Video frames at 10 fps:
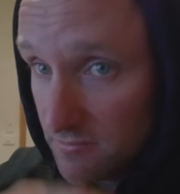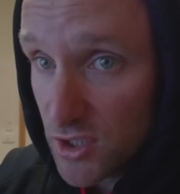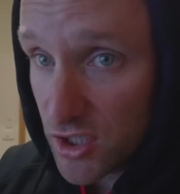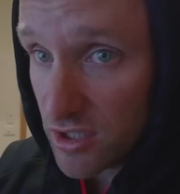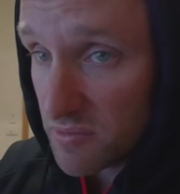
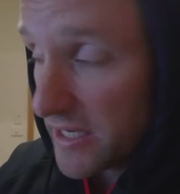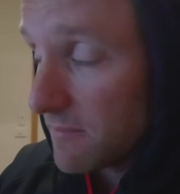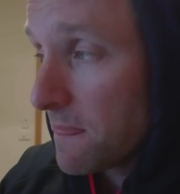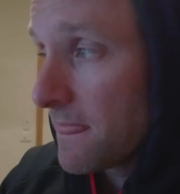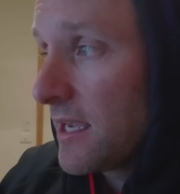Excuse me.
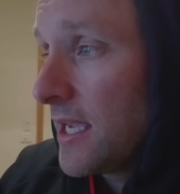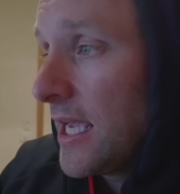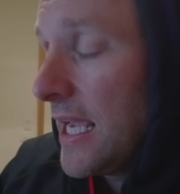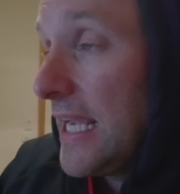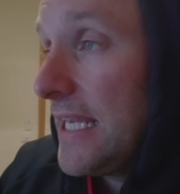
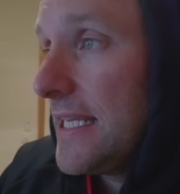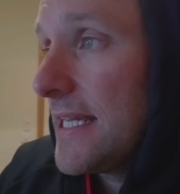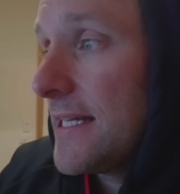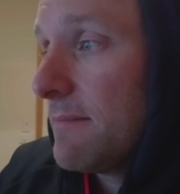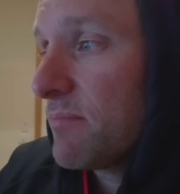He,
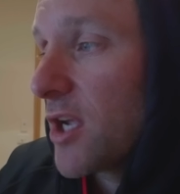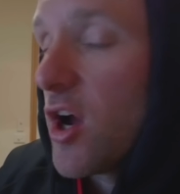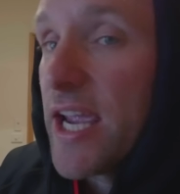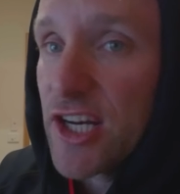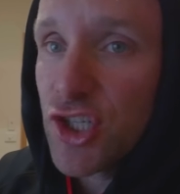um,
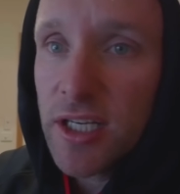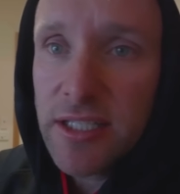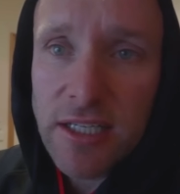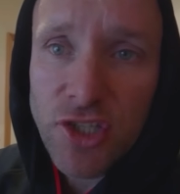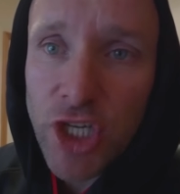I actually
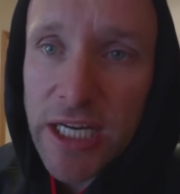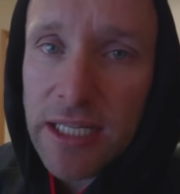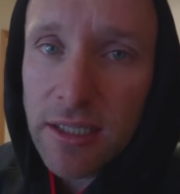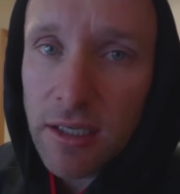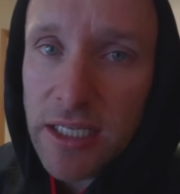did a
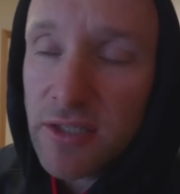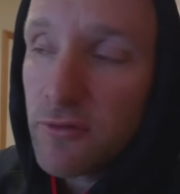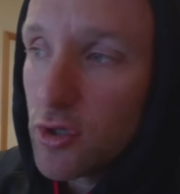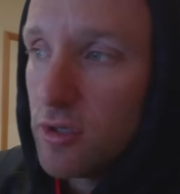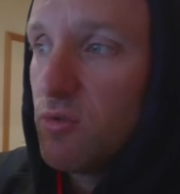cheeky little
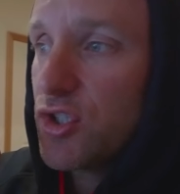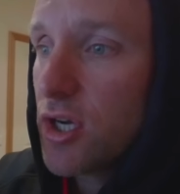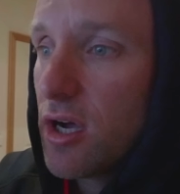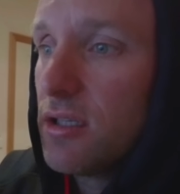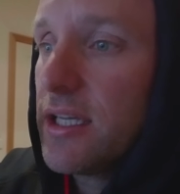interview, which
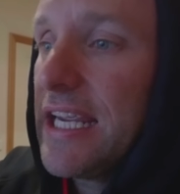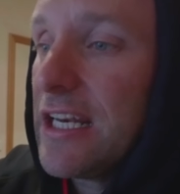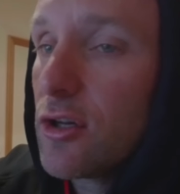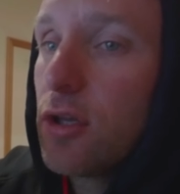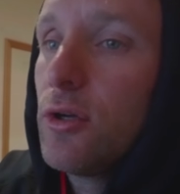I'll
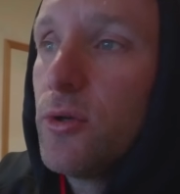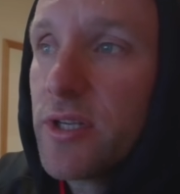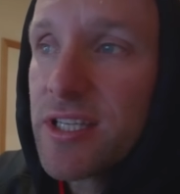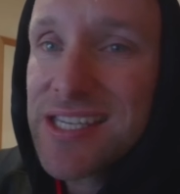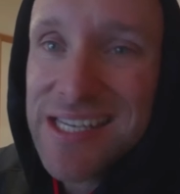include
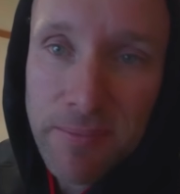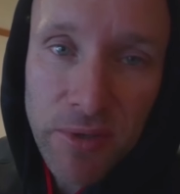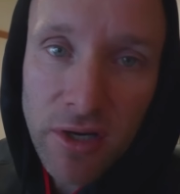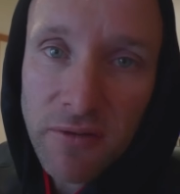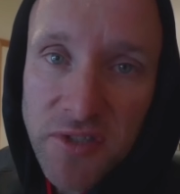a
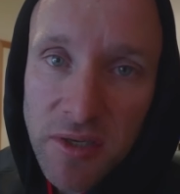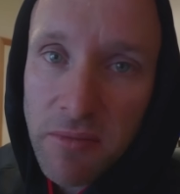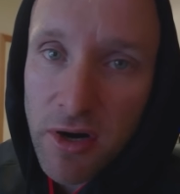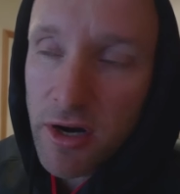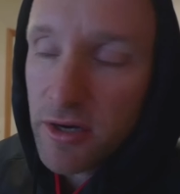snippet of
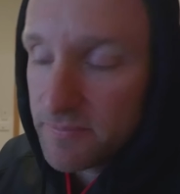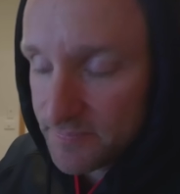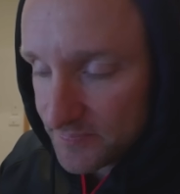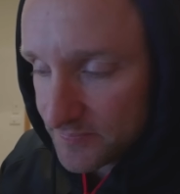tomorrow.